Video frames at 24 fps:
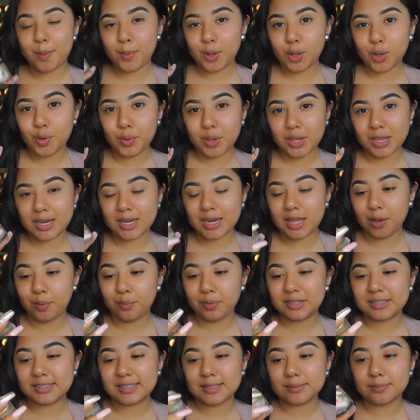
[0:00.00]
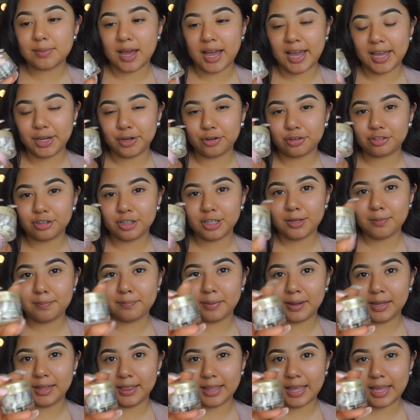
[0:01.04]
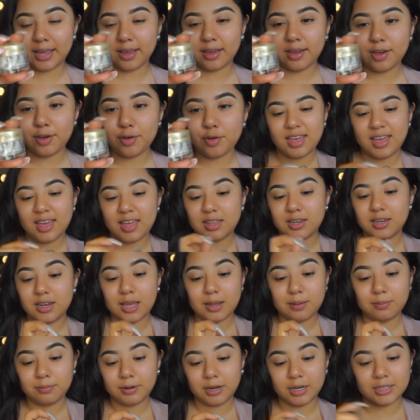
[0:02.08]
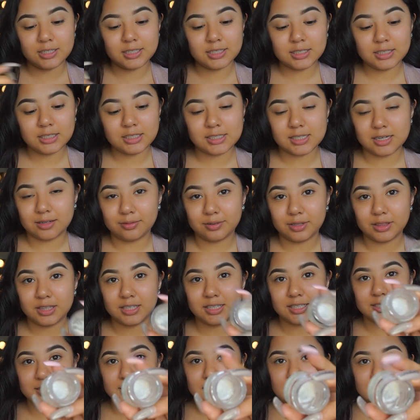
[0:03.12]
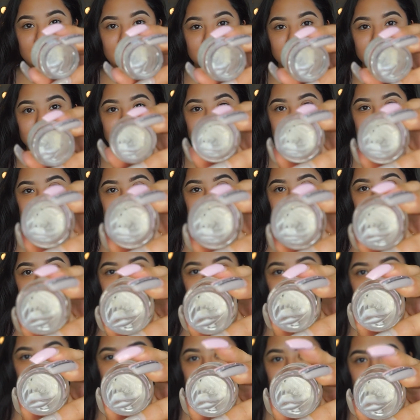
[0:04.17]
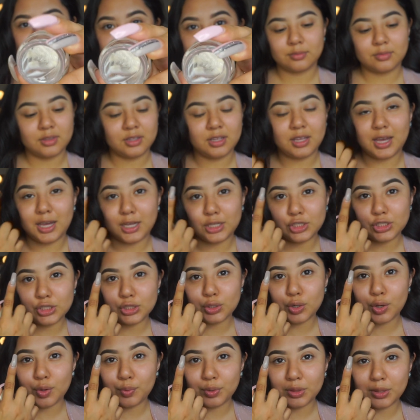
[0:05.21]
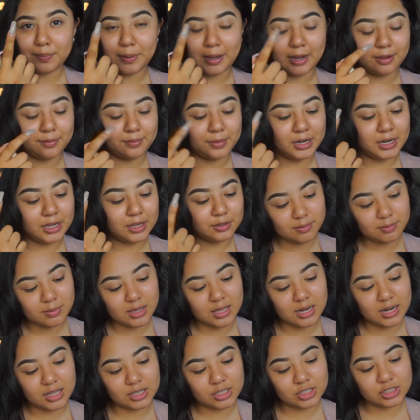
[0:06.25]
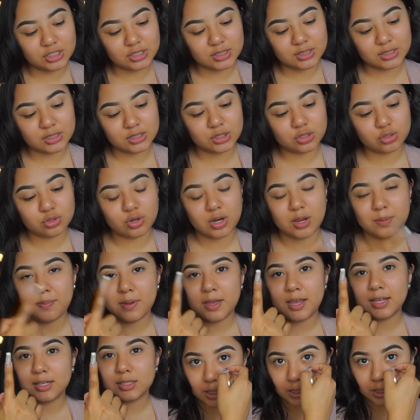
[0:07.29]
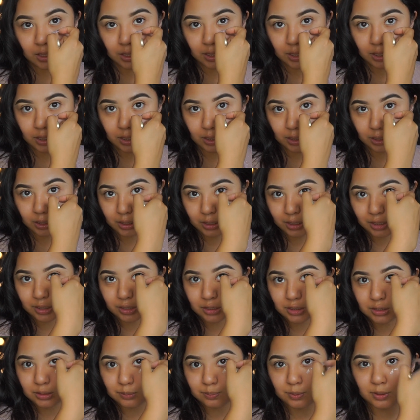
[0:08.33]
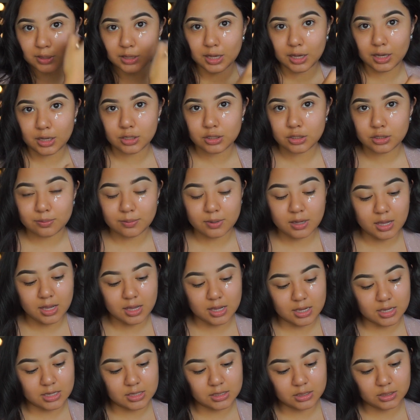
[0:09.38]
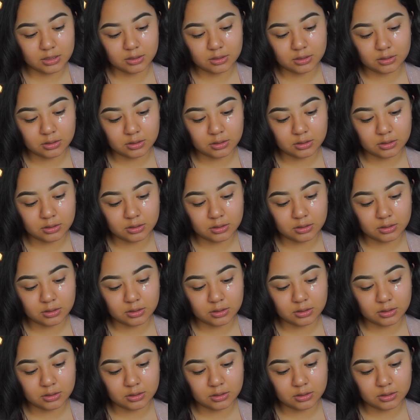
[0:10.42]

I'm gonna go in now with some eye cream by Lancome, and I'm practically done with this, guys. Look at that. I just go in with the back of my nail and I just scrape it, and I just put that under my eye.